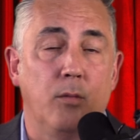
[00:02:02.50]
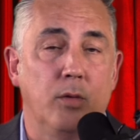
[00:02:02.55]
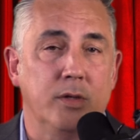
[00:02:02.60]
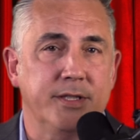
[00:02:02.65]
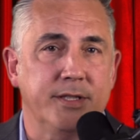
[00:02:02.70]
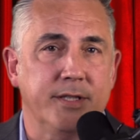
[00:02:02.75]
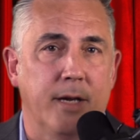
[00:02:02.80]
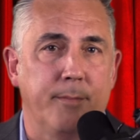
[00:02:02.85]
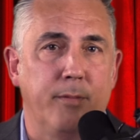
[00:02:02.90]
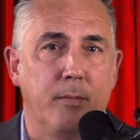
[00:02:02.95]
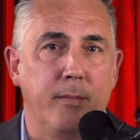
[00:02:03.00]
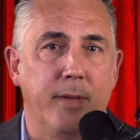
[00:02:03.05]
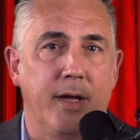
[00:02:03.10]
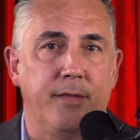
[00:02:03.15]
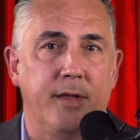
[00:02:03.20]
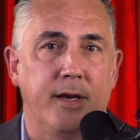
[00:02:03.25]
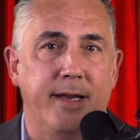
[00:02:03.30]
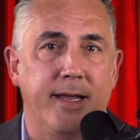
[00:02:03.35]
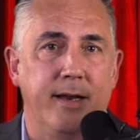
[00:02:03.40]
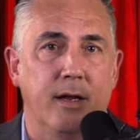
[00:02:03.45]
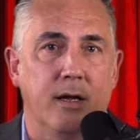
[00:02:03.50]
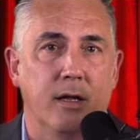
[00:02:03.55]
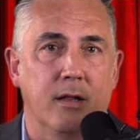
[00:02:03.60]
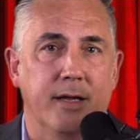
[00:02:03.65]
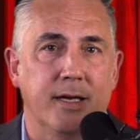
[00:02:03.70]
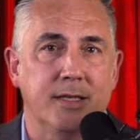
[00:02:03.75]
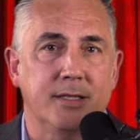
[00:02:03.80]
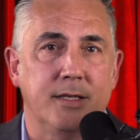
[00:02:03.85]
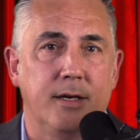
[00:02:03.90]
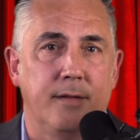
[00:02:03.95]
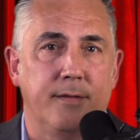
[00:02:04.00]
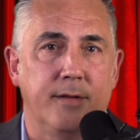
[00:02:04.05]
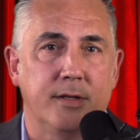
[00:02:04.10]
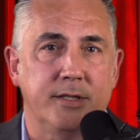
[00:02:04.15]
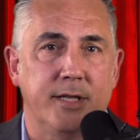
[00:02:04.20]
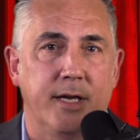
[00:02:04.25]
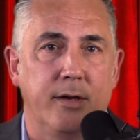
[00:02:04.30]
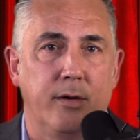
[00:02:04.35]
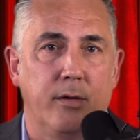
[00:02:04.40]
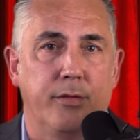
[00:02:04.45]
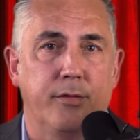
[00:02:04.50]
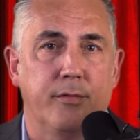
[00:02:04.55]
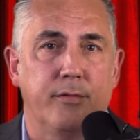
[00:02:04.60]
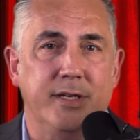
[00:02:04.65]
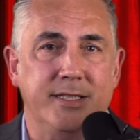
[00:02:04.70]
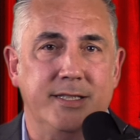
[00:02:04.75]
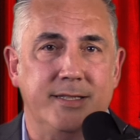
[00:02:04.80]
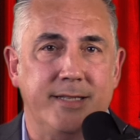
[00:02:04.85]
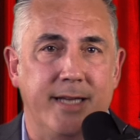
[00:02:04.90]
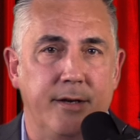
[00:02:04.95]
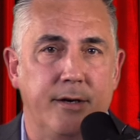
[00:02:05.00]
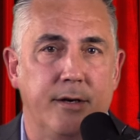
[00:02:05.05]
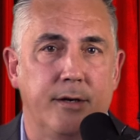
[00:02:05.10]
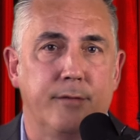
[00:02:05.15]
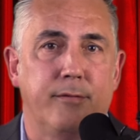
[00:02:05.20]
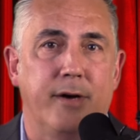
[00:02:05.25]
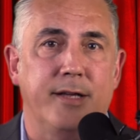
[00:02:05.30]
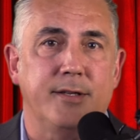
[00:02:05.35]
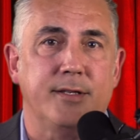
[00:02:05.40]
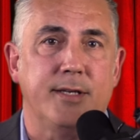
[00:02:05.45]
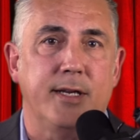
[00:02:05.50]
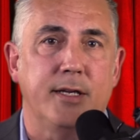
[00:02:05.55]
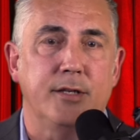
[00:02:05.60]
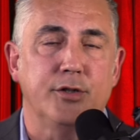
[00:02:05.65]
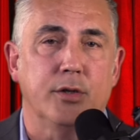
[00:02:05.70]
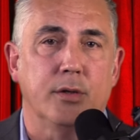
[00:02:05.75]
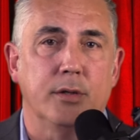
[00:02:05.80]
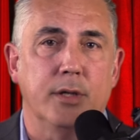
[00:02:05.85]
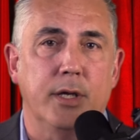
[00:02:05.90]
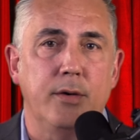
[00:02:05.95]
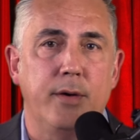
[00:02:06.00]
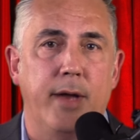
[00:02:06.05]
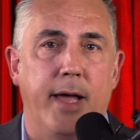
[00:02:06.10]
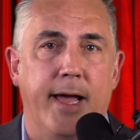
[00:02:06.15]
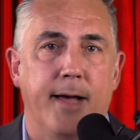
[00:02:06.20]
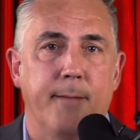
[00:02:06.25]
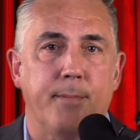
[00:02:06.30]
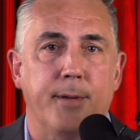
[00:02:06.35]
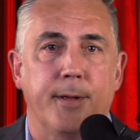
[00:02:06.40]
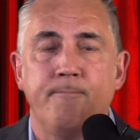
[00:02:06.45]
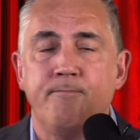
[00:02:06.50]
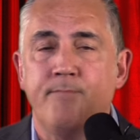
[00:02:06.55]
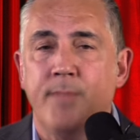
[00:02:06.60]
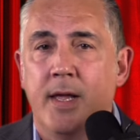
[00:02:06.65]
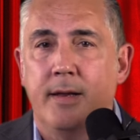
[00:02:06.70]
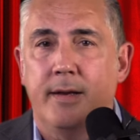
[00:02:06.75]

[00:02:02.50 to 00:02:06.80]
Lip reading: would supplement the data collected on the 1003 standard residential loan app.